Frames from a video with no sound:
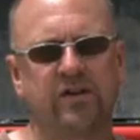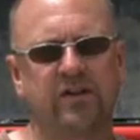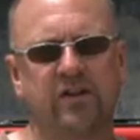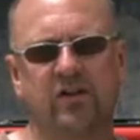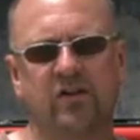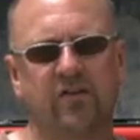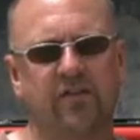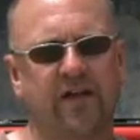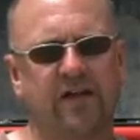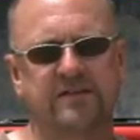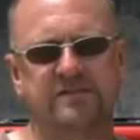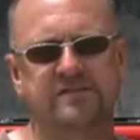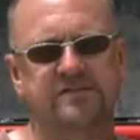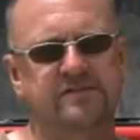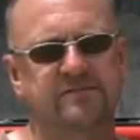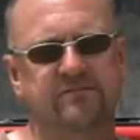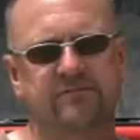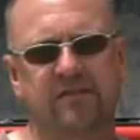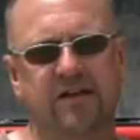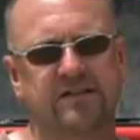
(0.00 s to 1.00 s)
you know,
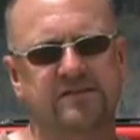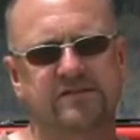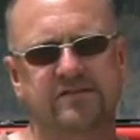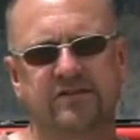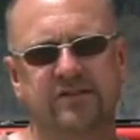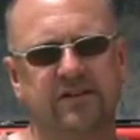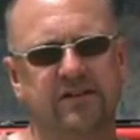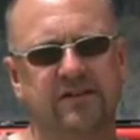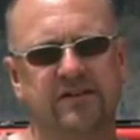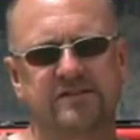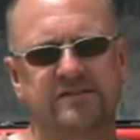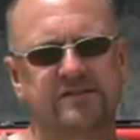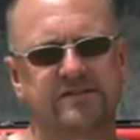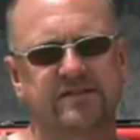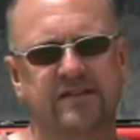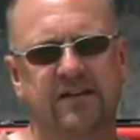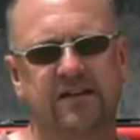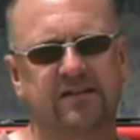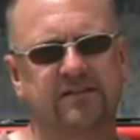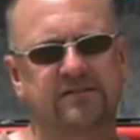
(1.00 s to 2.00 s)
that's good. It doesn't
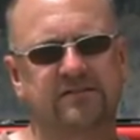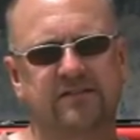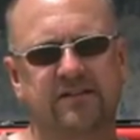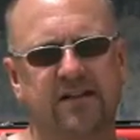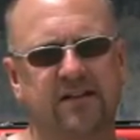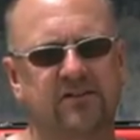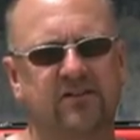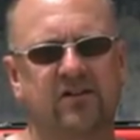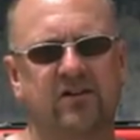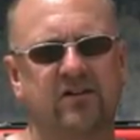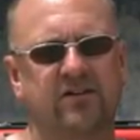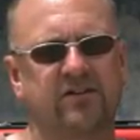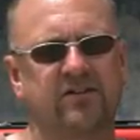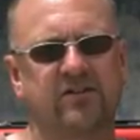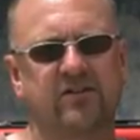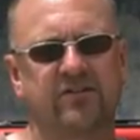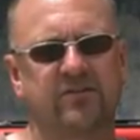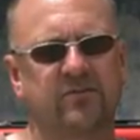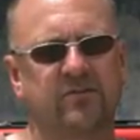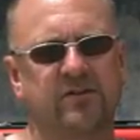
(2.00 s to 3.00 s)
take long at
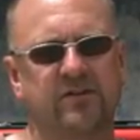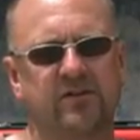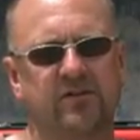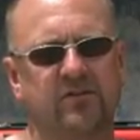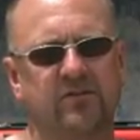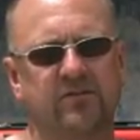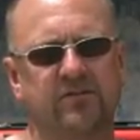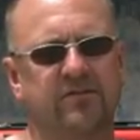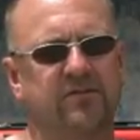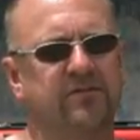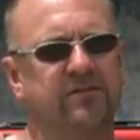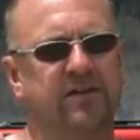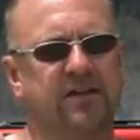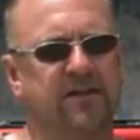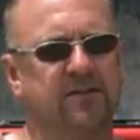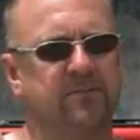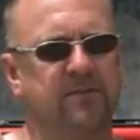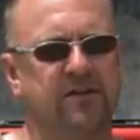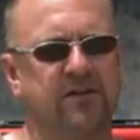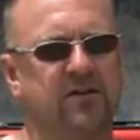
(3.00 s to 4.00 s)
all to reload
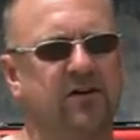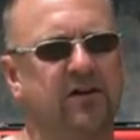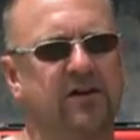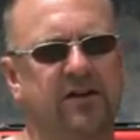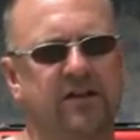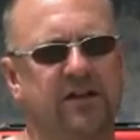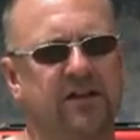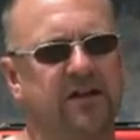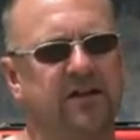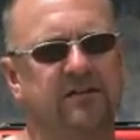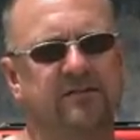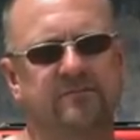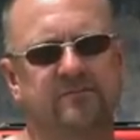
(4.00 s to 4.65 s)
and be gone again.